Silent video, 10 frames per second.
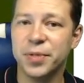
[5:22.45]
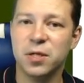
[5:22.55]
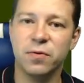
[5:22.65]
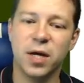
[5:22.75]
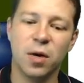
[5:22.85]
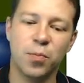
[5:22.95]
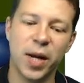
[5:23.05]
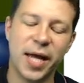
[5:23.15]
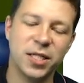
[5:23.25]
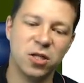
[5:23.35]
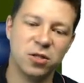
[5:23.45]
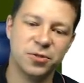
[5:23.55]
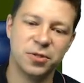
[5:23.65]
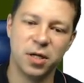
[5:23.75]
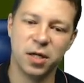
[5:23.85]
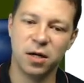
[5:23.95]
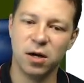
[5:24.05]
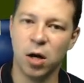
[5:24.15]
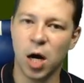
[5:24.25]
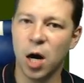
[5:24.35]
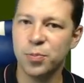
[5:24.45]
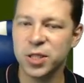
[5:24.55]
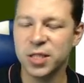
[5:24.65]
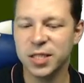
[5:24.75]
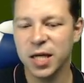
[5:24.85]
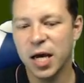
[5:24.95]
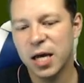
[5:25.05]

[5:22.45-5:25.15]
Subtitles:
So there are plenty of options.